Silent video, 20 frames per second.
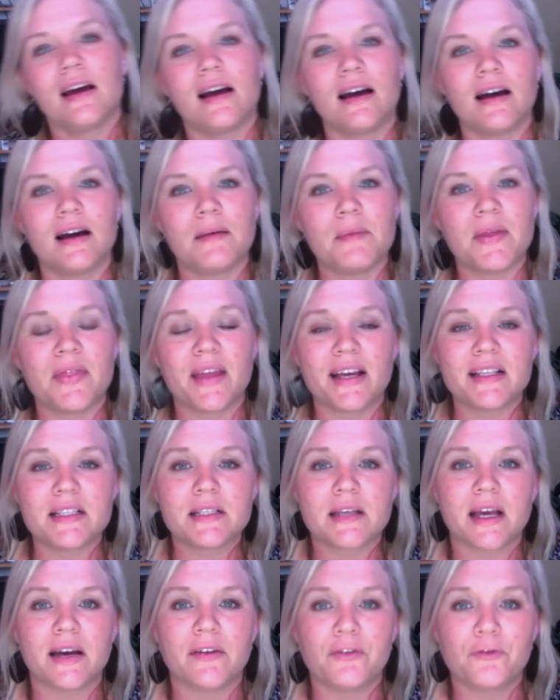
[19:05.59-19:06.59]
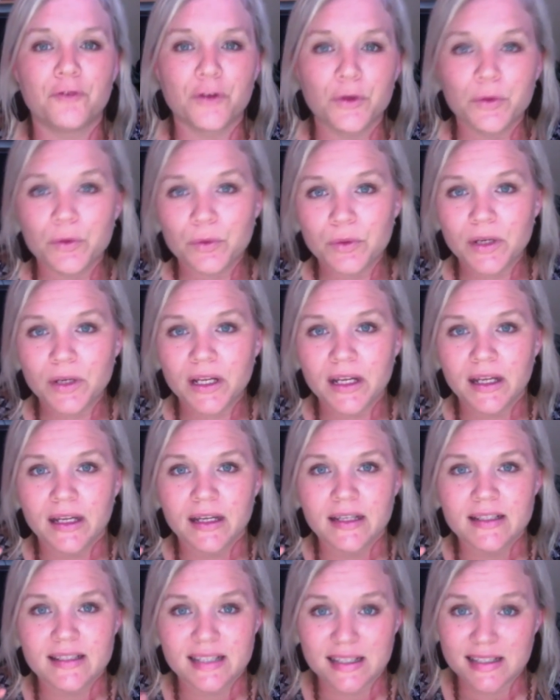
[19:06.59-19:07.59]
And that's a food
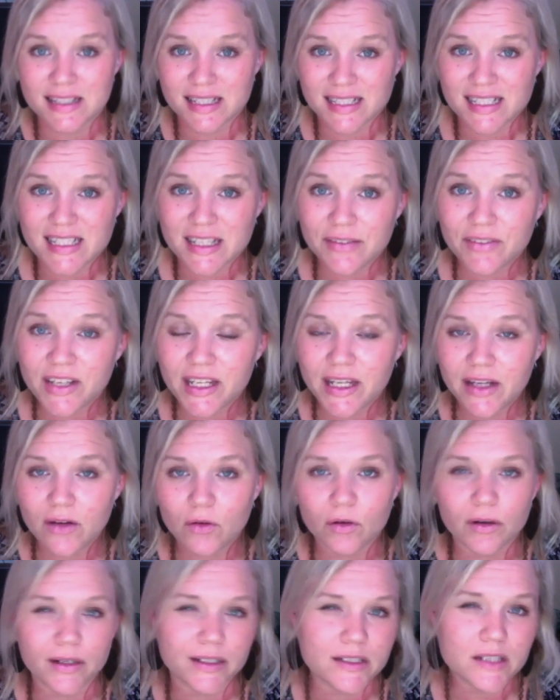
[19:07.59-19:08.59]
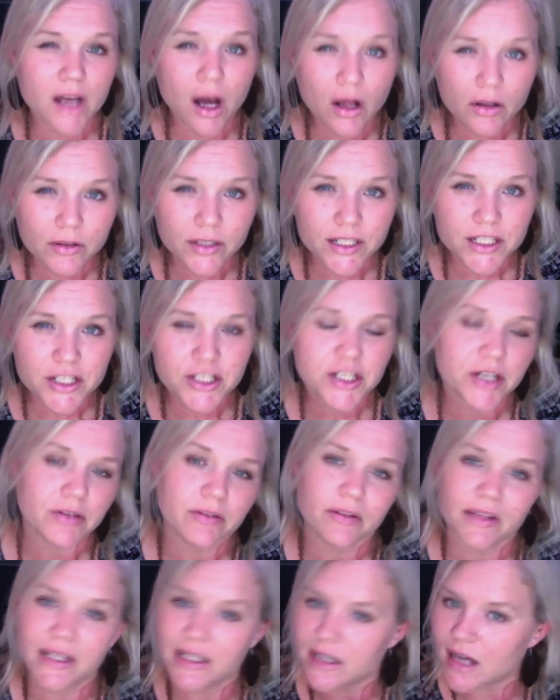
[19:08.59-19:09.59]
sensitivity or intolerance
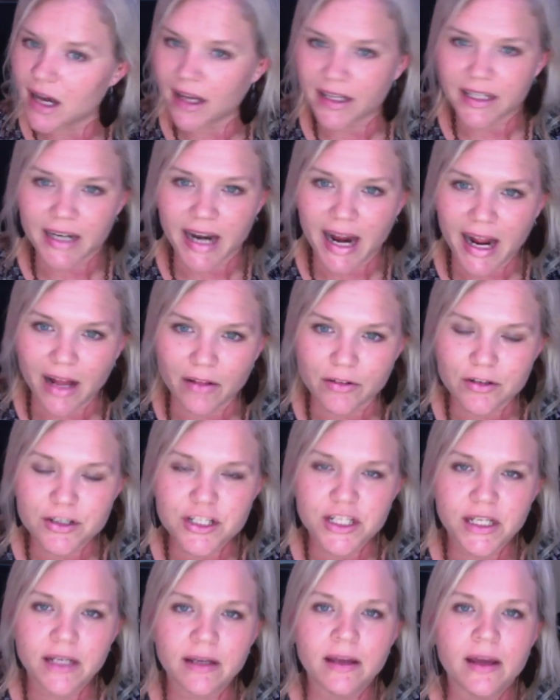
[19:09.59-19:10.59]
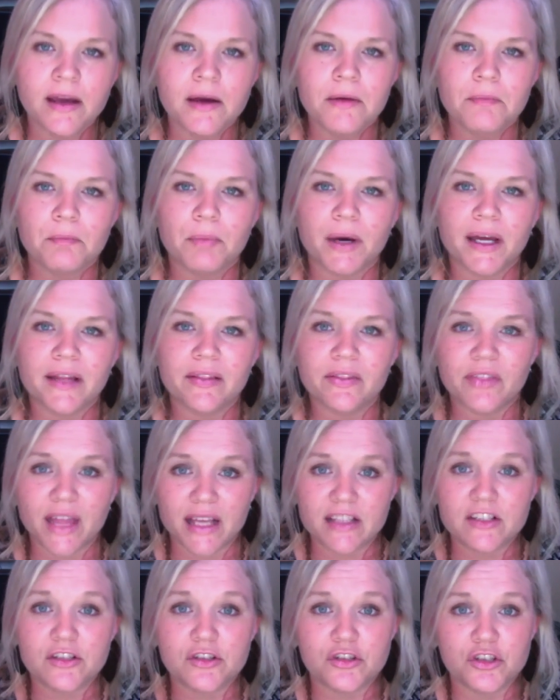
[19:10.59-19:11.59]
generally, not an allergy, but
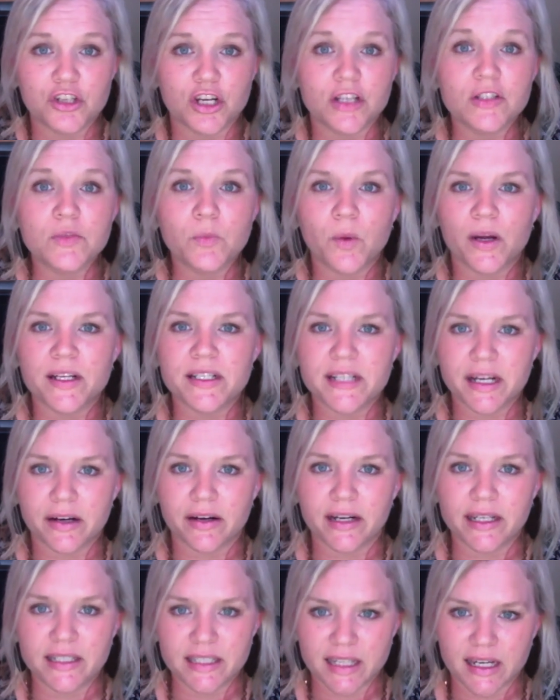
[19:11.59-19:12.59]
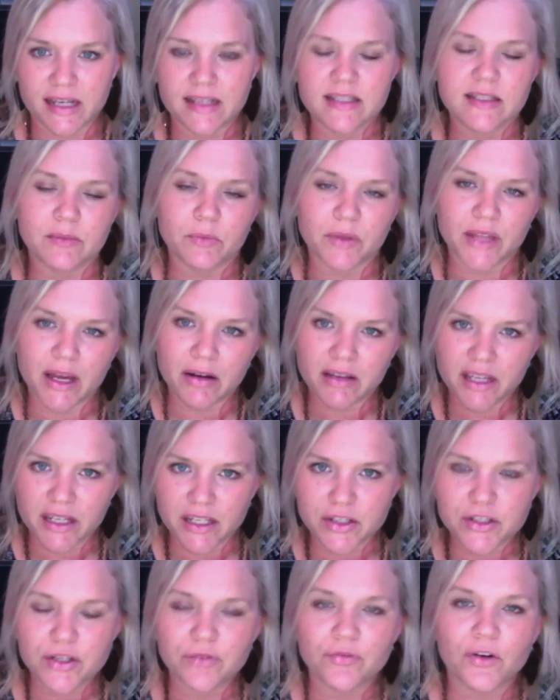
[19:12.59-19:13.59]
that's just what dairy does. And without
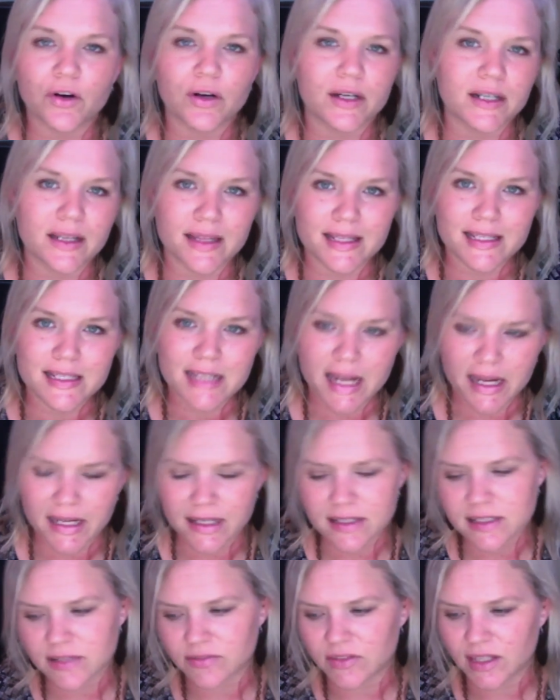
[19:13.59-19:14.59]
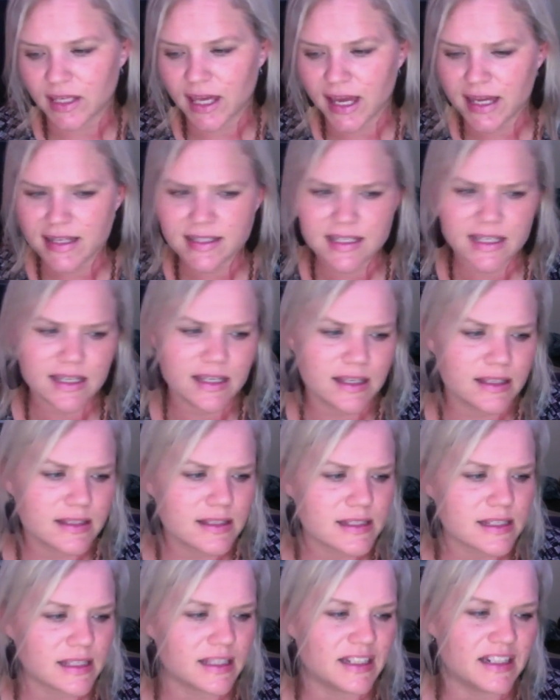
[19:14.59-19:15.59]
getting too far into the science of the
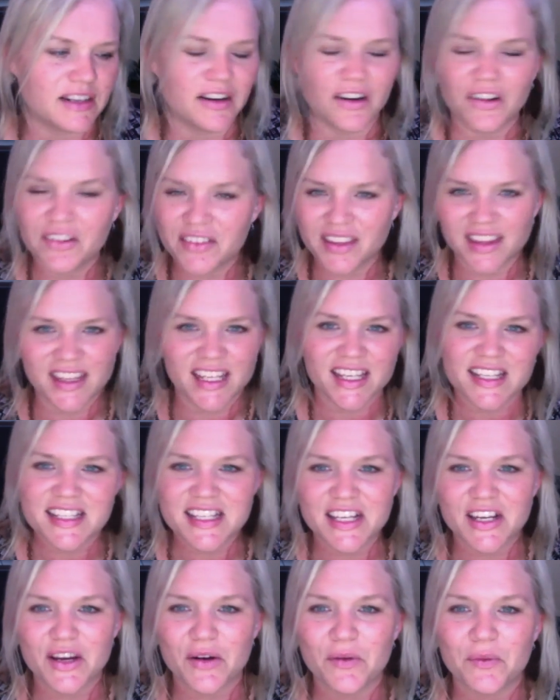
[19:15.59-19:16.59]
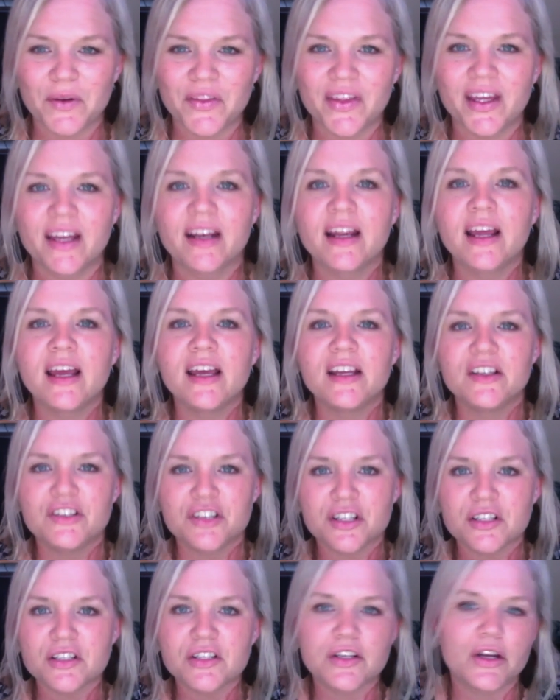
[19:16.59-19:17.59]
caseins and all the things that go with it,
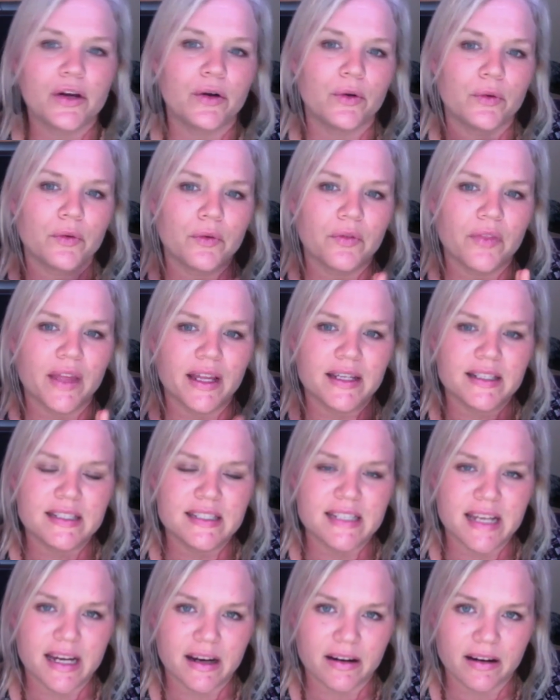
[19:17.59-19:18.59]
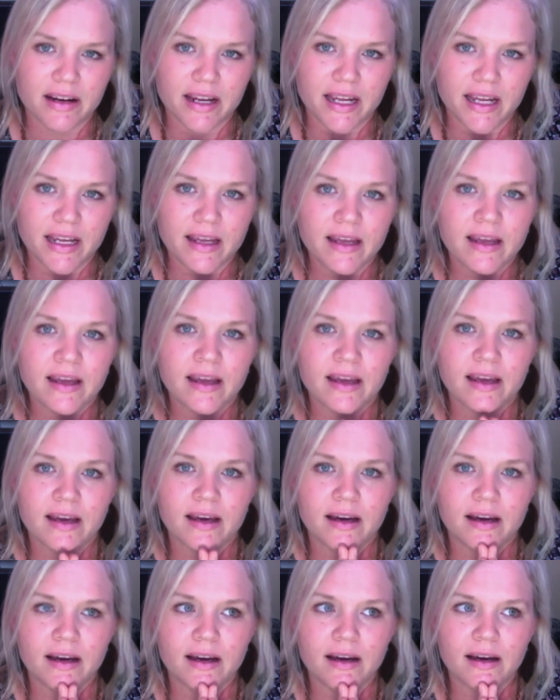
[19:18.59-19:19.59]
just know that dairy
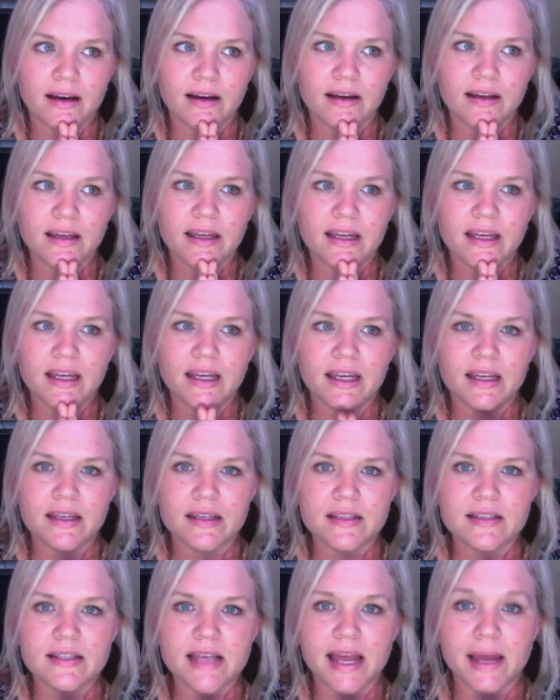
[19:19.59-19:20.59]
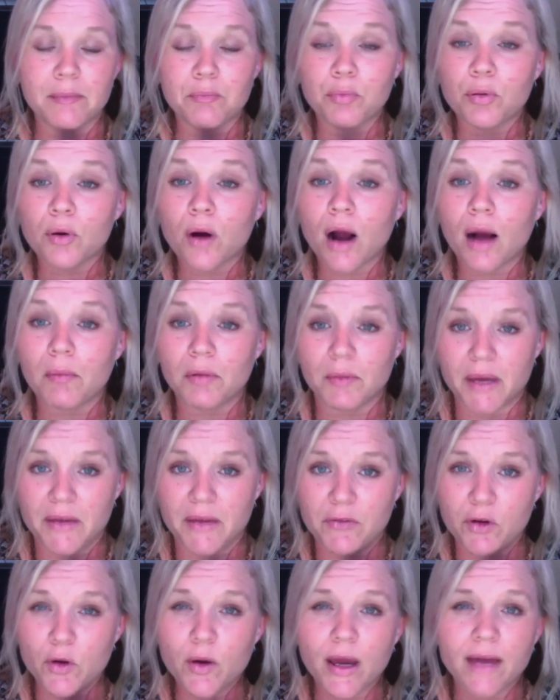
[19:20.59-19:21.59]
is a problem. If
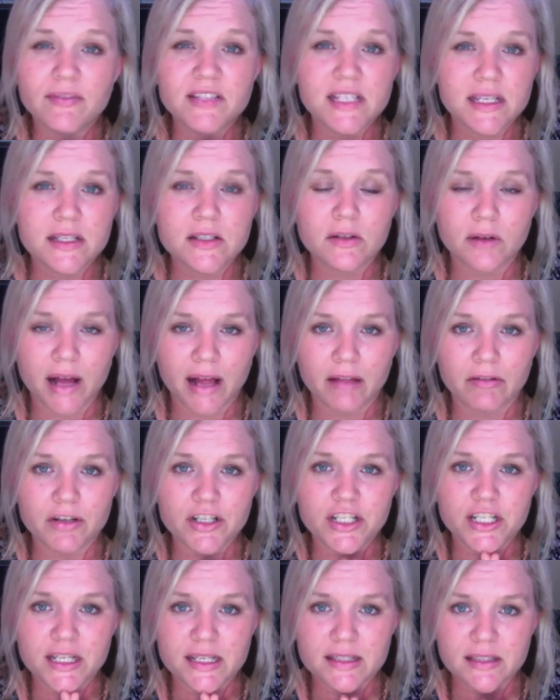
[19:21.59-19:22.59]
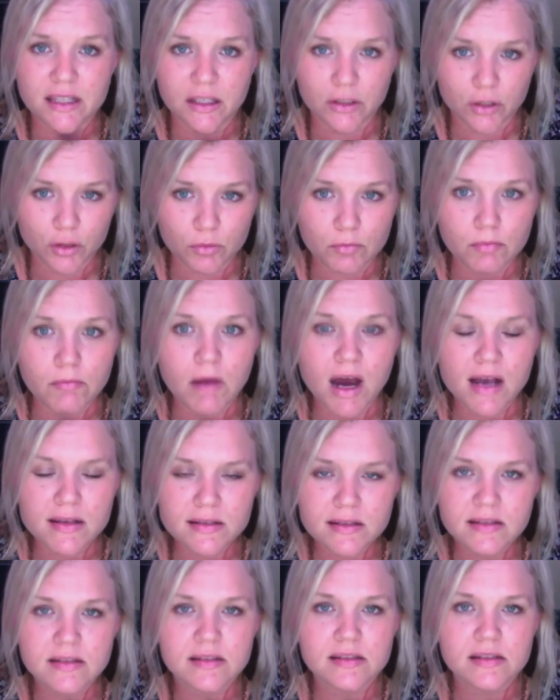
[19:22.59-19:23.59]
you have seasonal allergies, then you
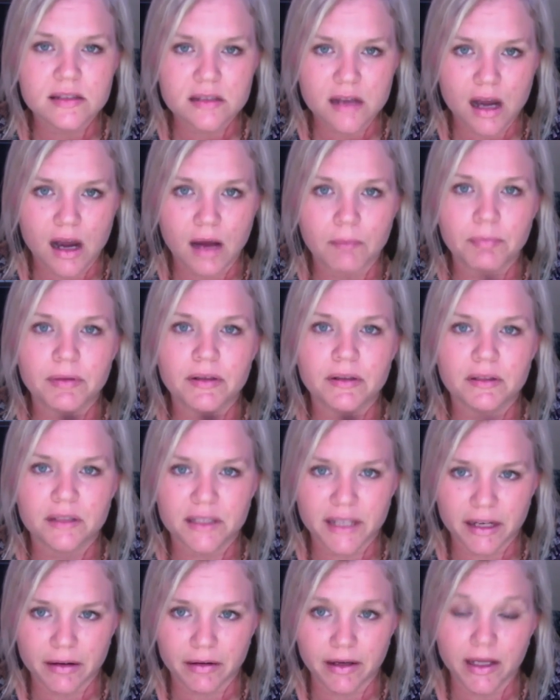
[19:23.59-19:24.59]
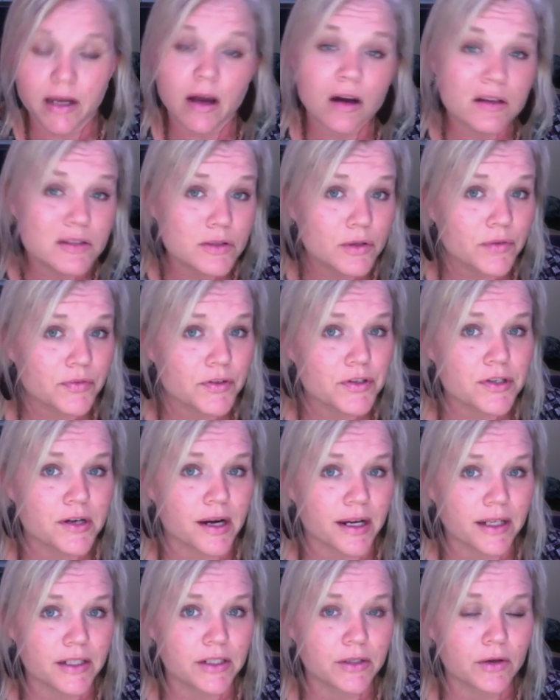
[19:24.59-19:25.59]
must stop dairy. Also, if you're
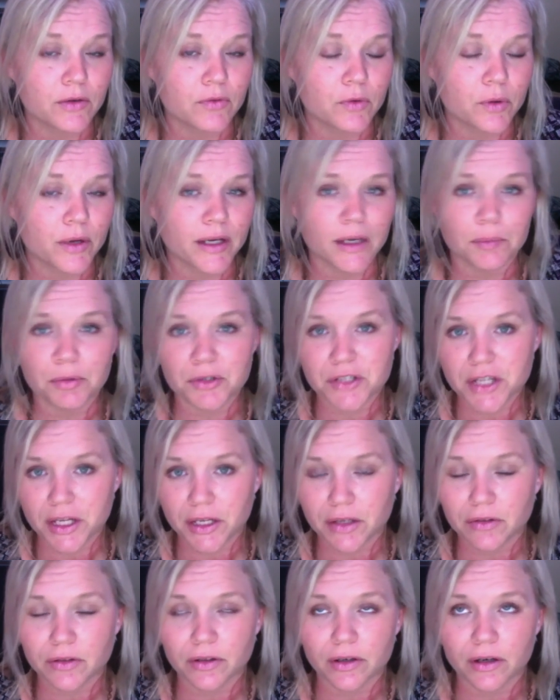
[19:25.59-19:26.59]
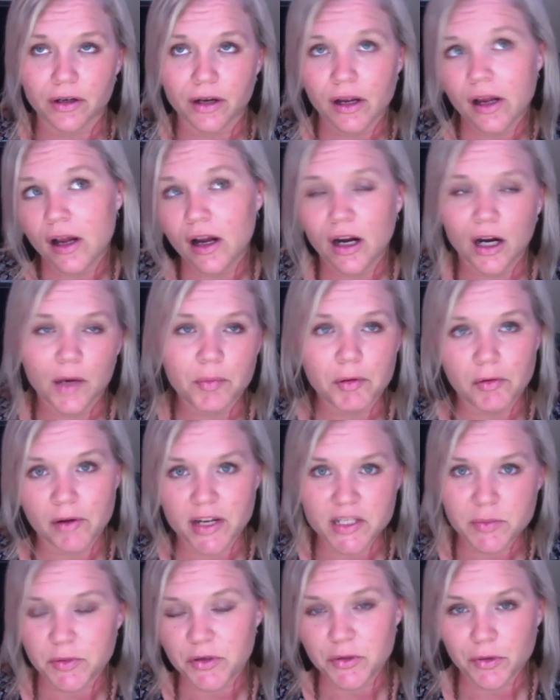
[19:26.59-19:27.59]
trying to avoid a particular upper
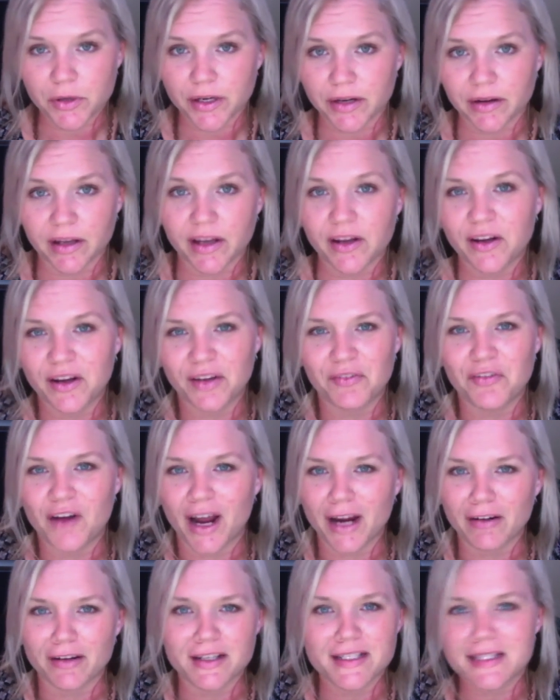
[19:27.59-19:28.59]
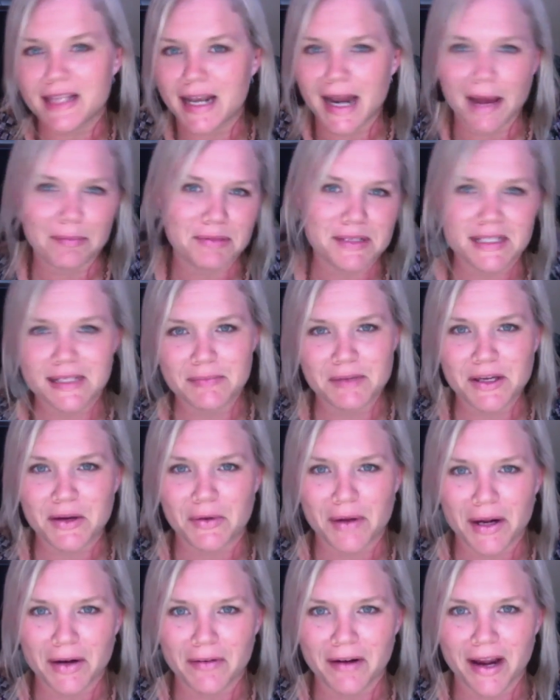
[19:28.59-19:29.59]
respiratory virus that happens to be
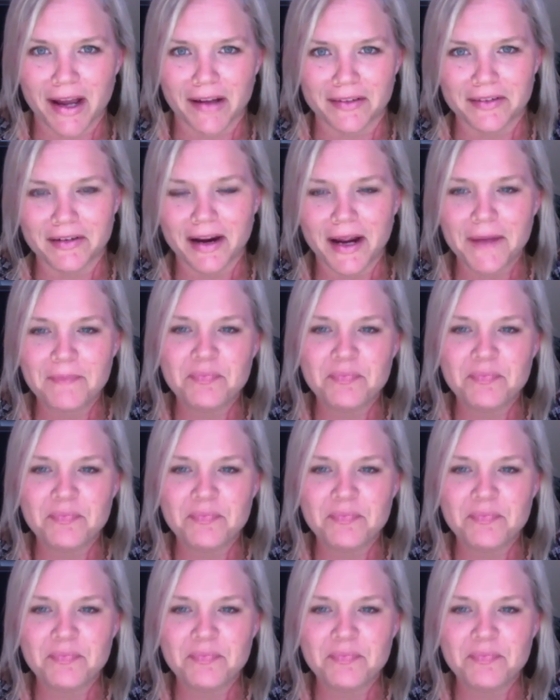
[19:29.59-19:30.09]
going around, right?